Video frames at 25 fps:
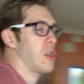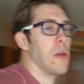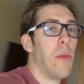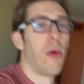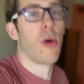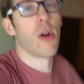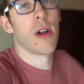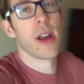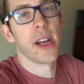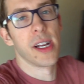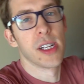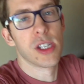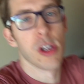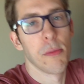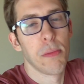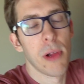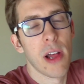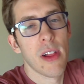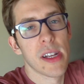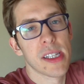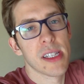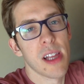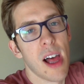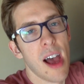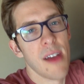Good morning, so
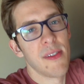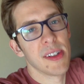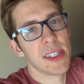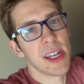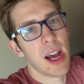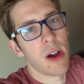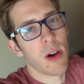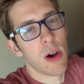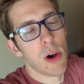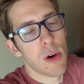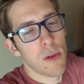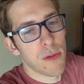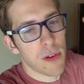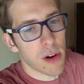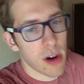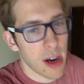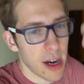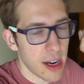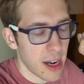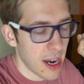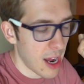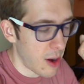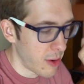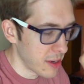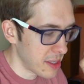Playlist Live is now over
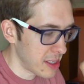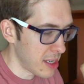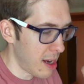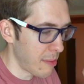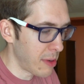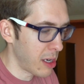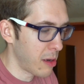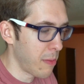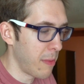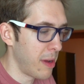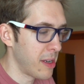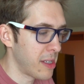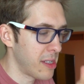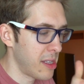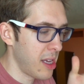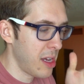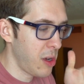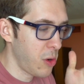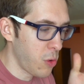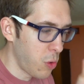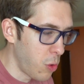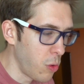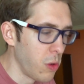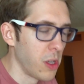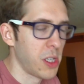and now it's time to commence
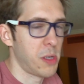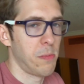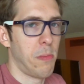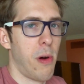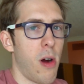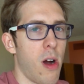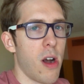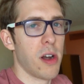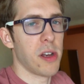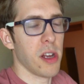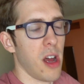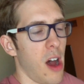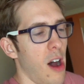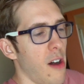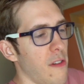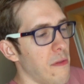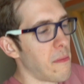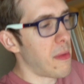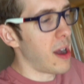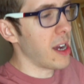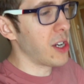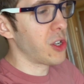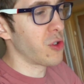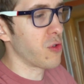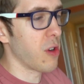the coolest part
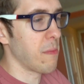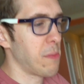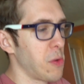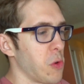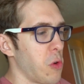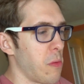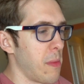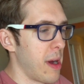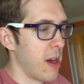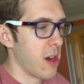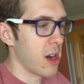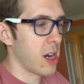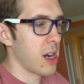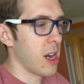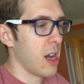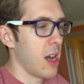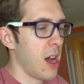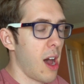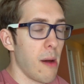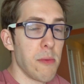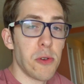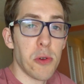of my trip to America.